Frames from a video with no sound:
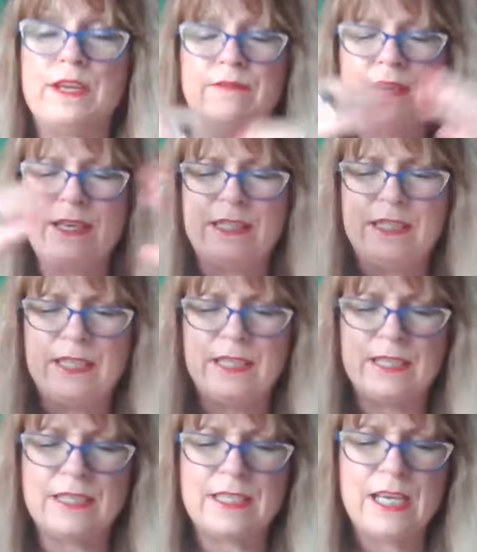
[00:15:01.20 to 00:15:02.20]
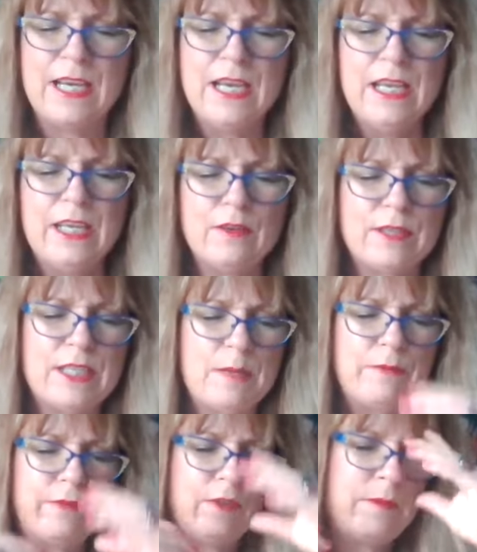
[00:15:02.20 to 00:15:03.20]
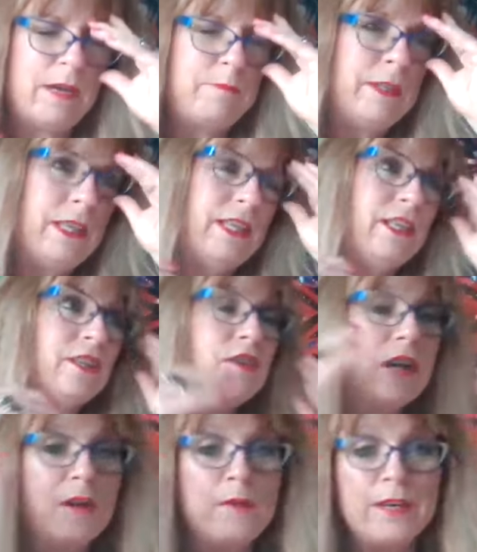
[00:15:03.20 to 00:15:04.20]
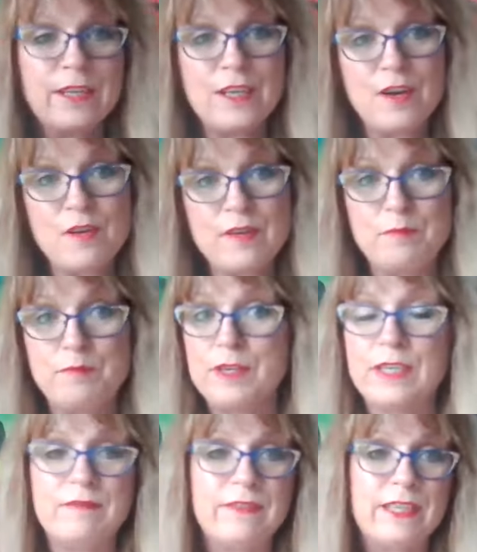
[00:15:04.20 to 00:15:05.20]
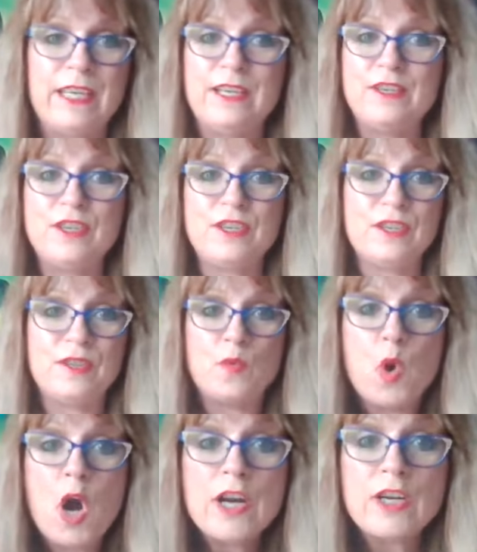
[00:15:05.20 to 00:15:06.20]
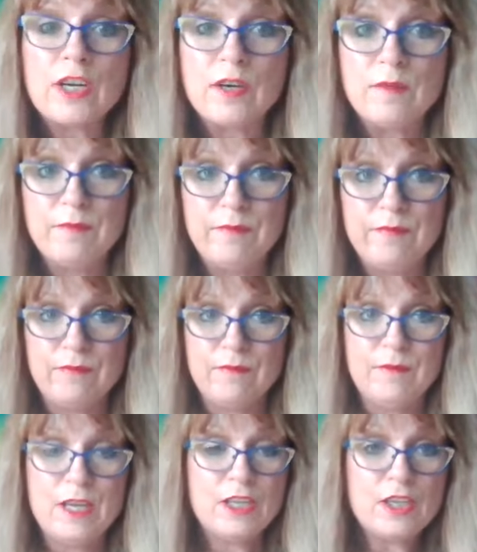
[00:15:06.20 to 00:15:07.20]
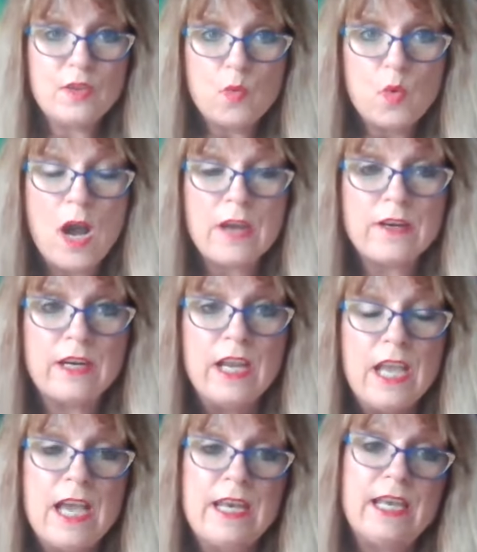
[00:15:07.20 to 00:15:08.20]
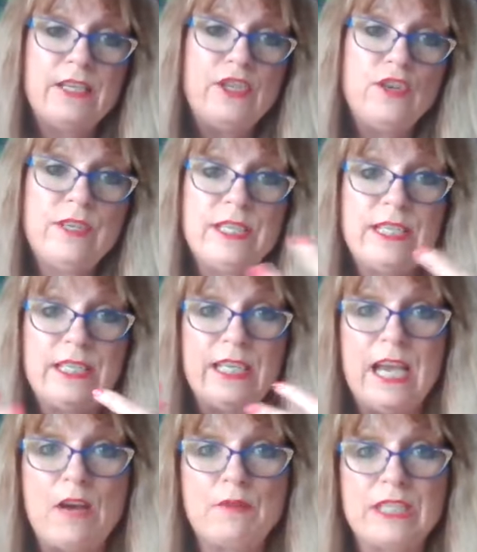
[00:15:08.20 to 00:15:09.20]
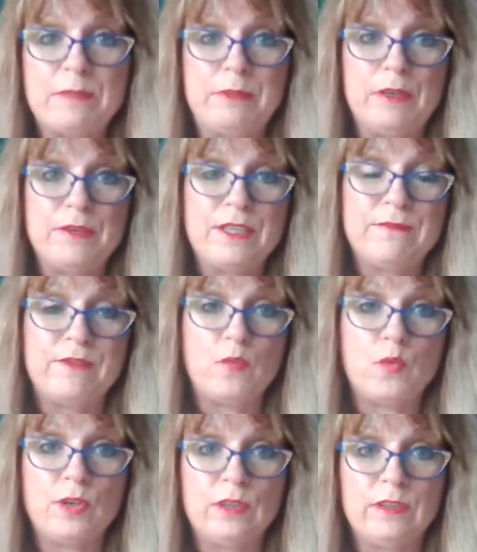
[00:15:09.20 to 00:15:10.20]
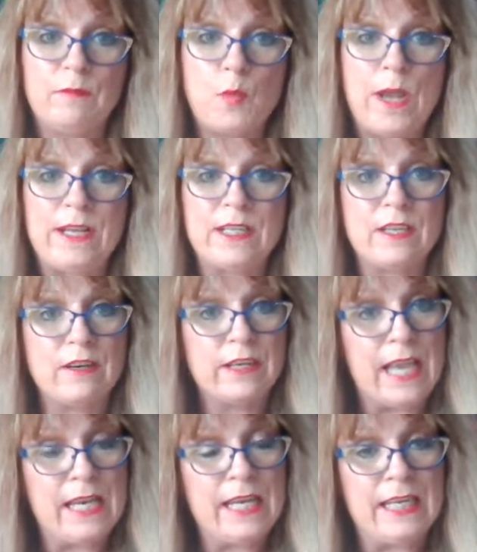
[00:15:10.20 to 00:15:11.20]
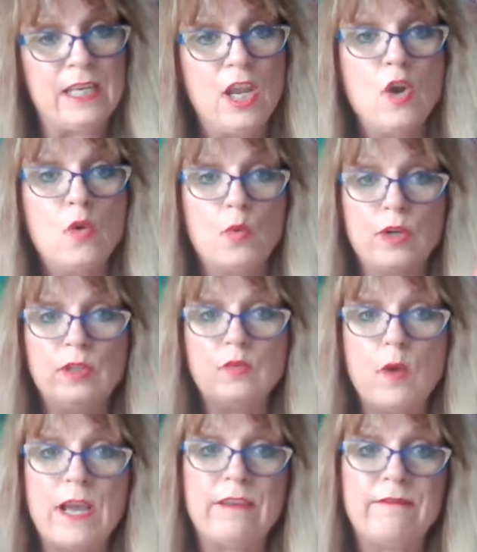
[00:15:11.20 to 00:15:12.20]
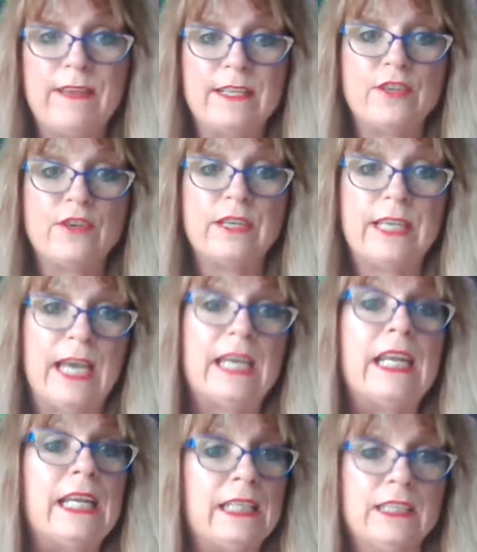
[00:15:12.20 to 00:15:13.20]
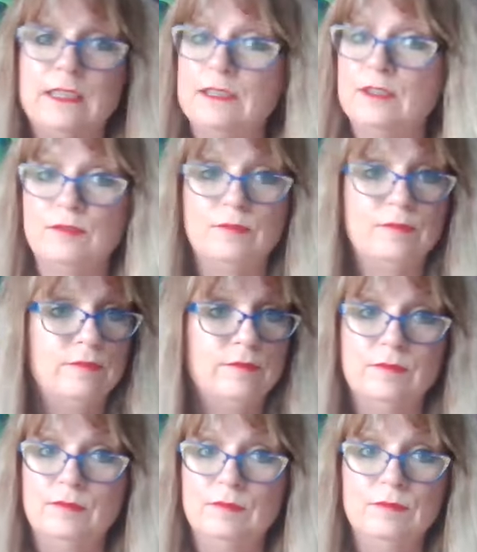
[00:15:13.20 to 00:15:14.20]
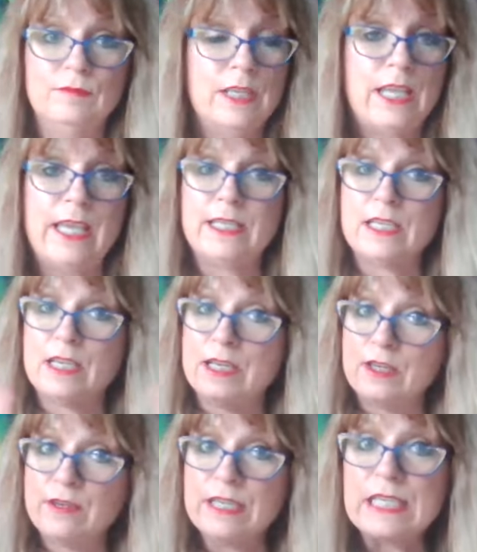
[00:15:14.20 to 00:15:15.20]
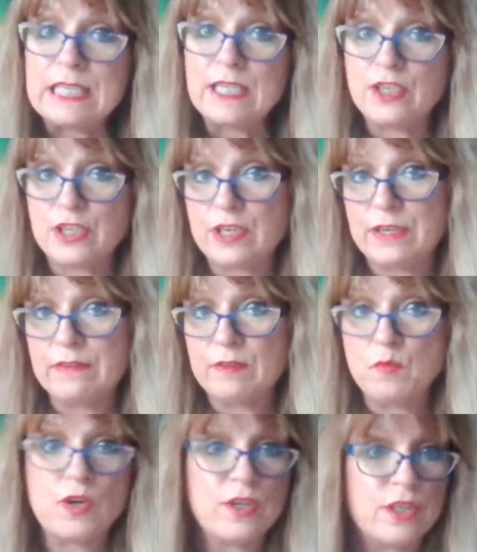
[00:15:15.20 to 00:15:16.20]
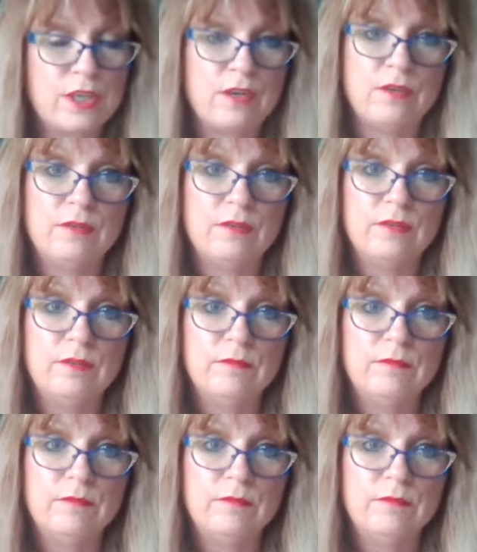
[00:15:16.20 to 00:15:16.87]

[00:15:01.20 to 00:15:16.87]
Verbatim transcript: creative ideas you know some of you might be like you know i want to go and book a vacation to the water to the water and as you can see how explosive the world of events are getting worldwide events are getting it's going to increase this year even more so